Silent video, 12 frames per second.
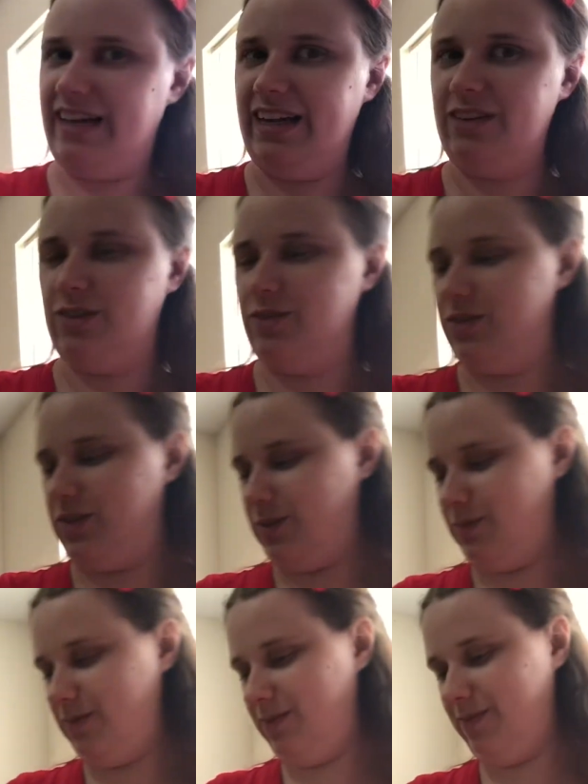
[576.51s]
I do too.
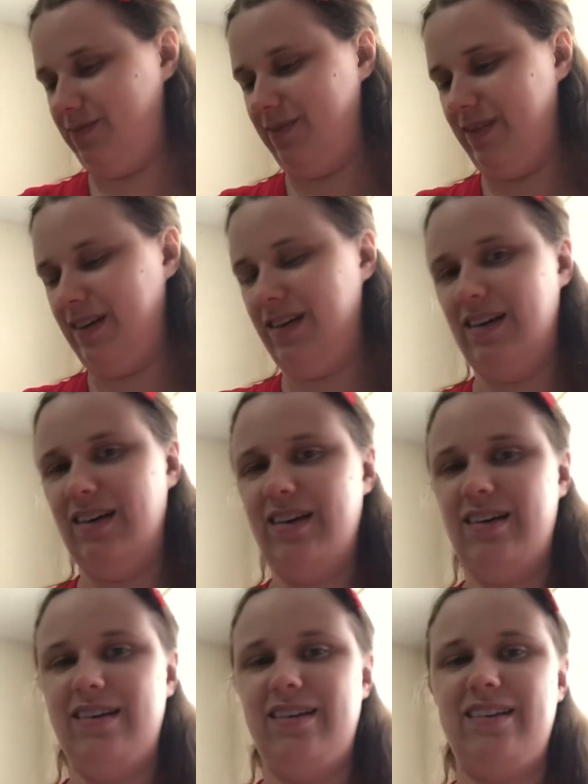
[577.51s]

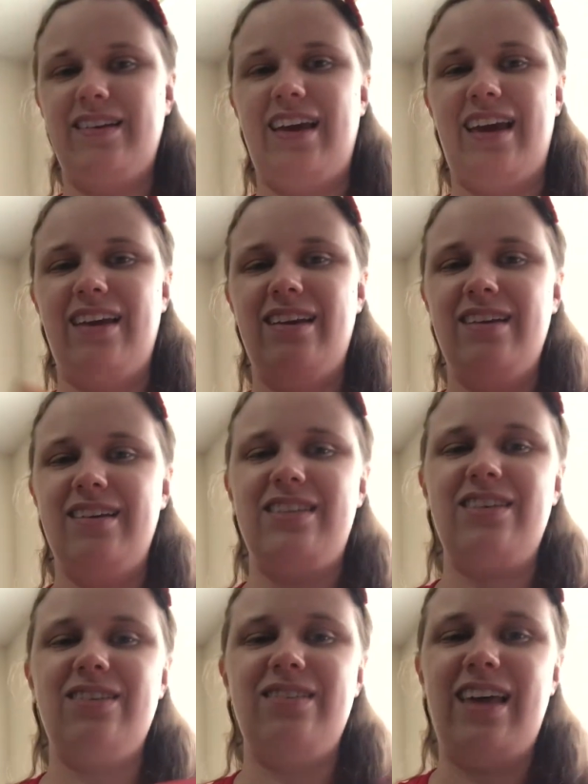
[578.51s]
Okay.
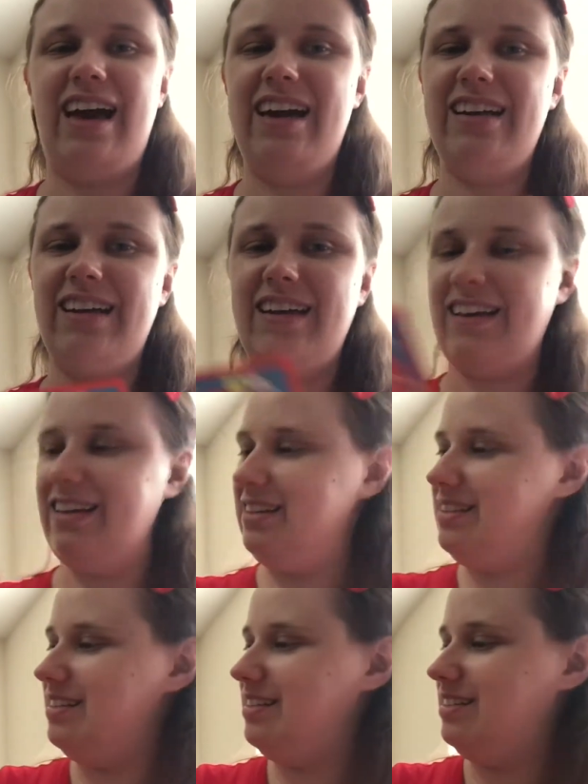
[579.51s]
So that
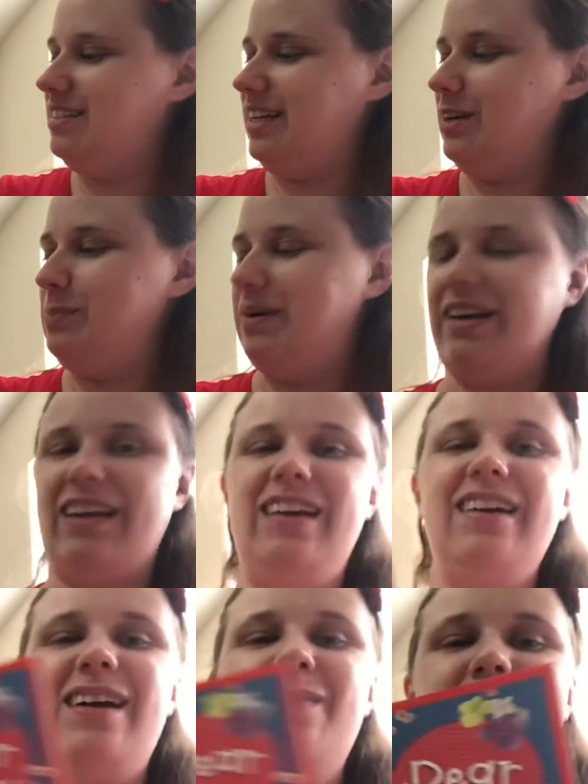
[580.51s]
is Dear
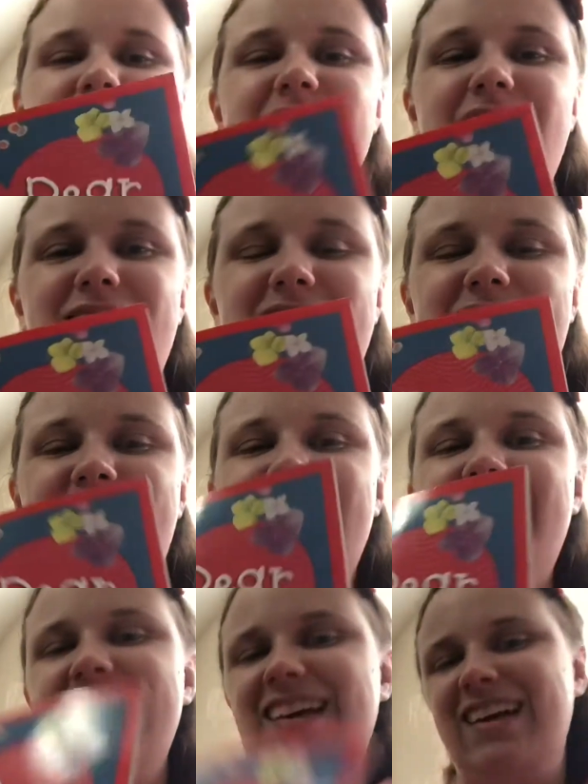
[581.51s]
Bunny, a bunny love
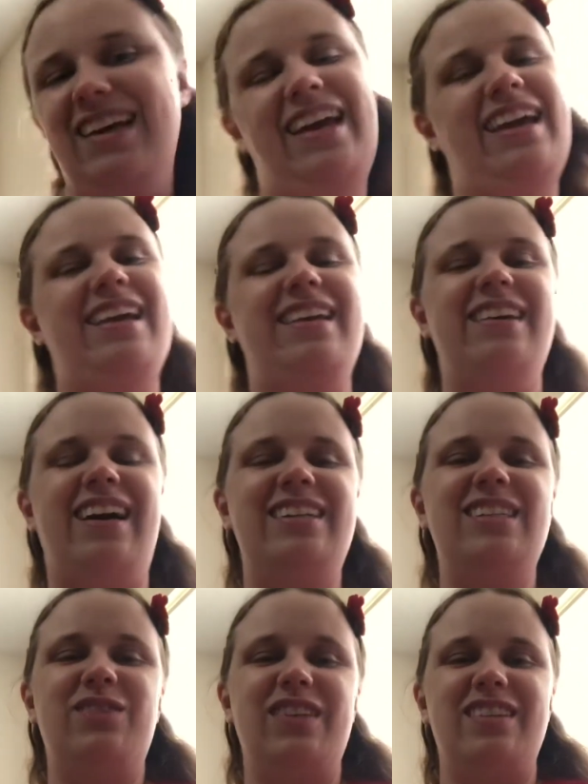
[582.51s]
story. And I
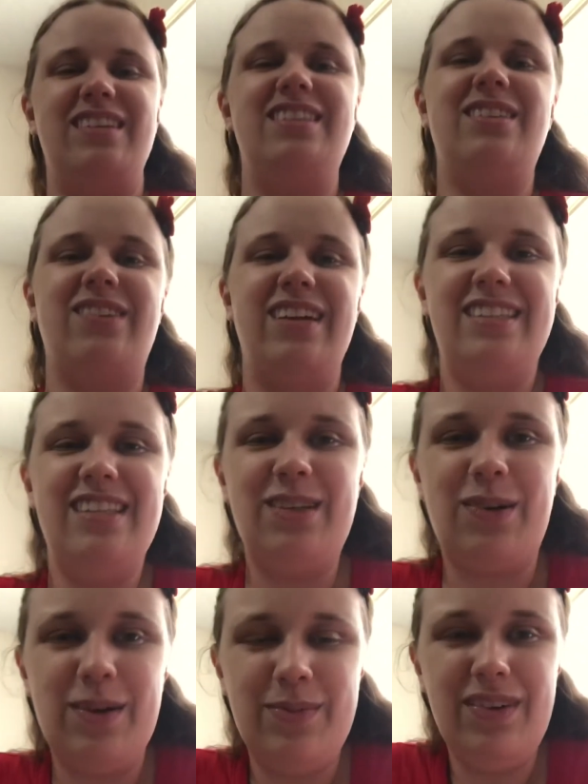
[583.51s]
just think this story is
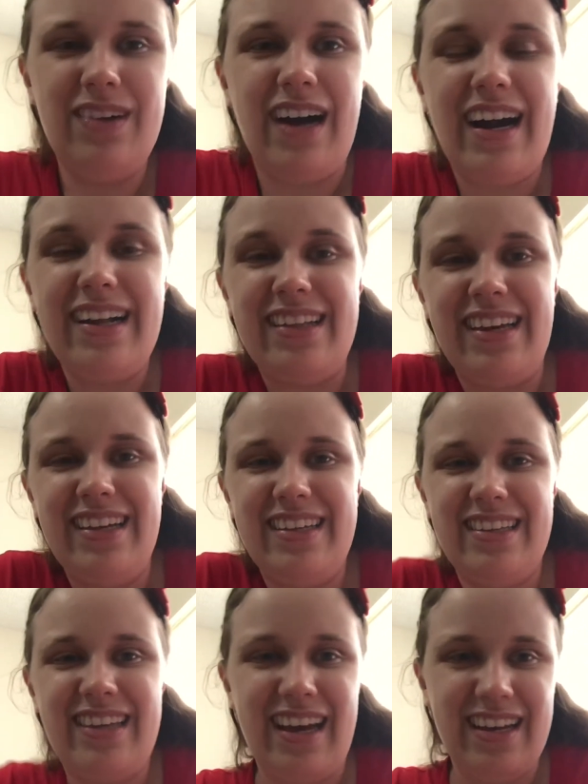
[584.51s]
adorable. I like
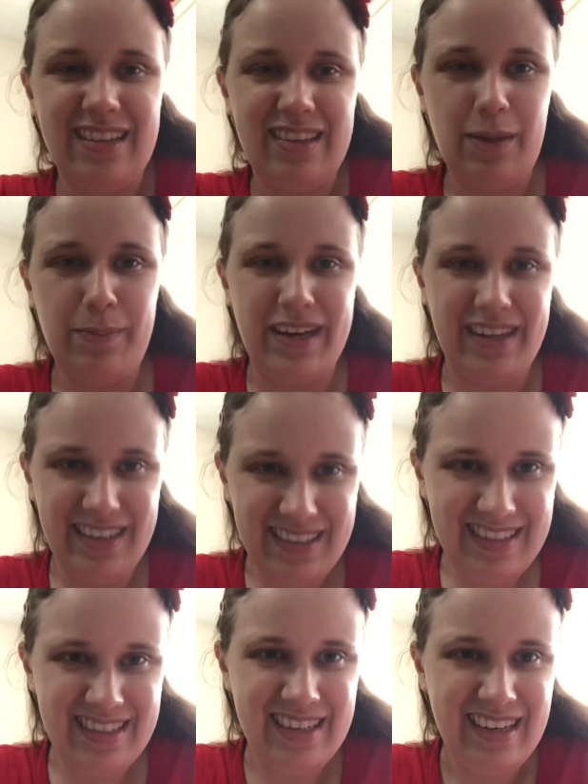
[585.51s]
that the
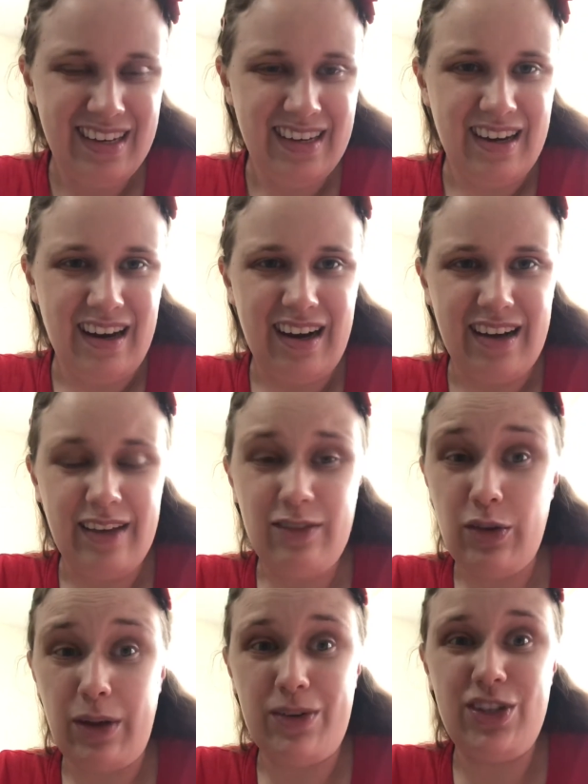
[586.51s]
bunnies, uh, even
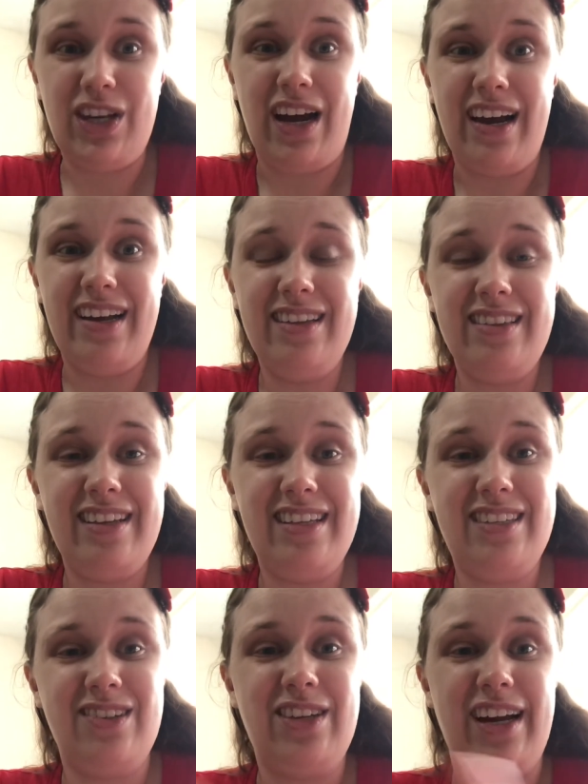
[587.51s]
though they were shy, they
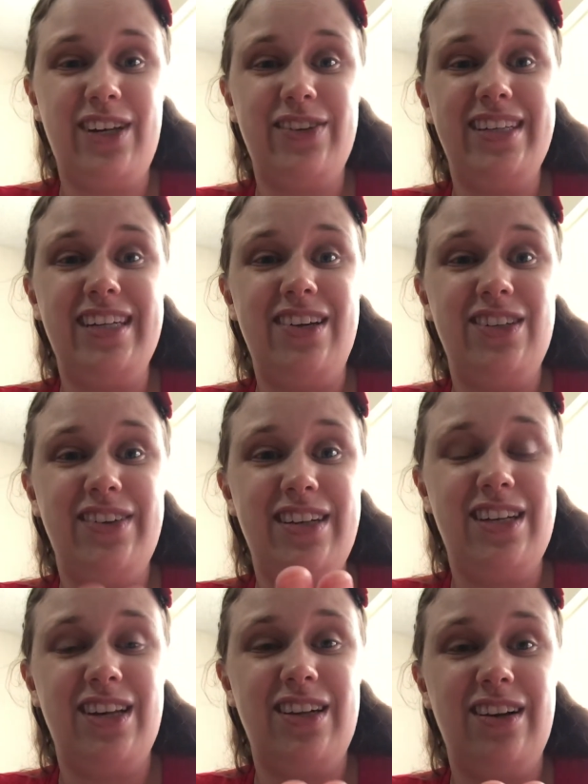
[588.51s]
still tried to reach out to
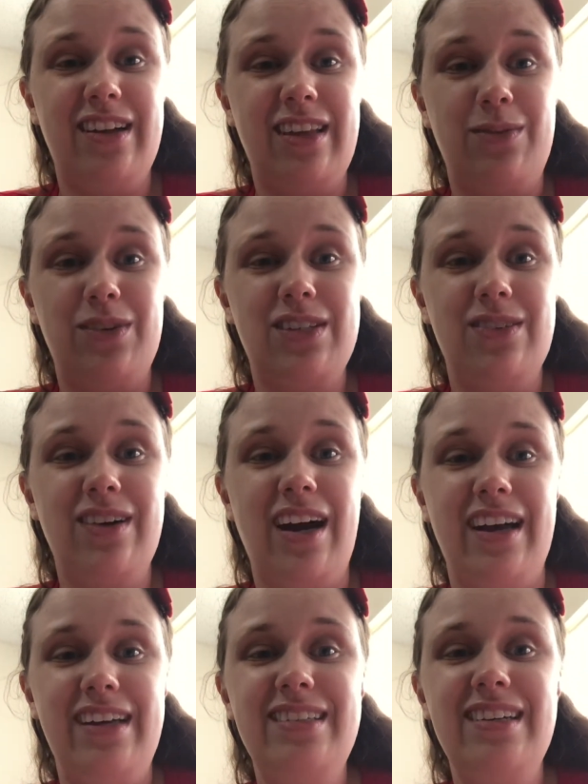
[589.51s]
each other and they were so
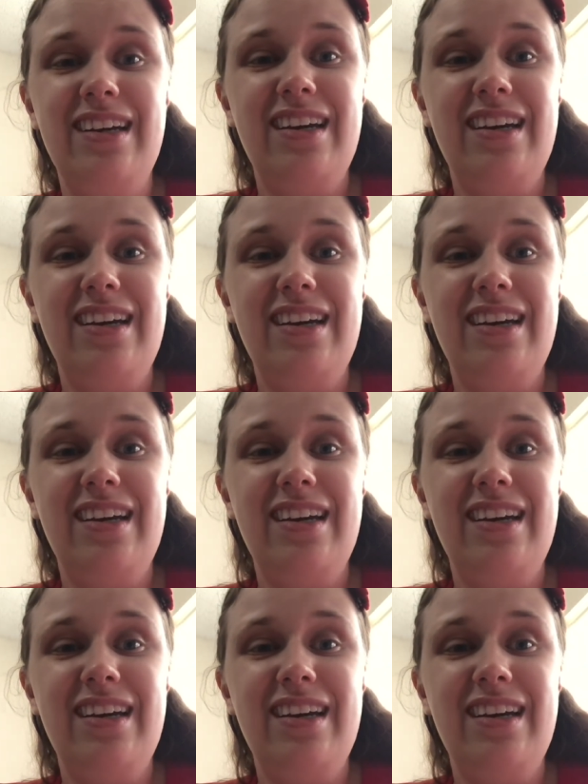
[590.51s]
kind.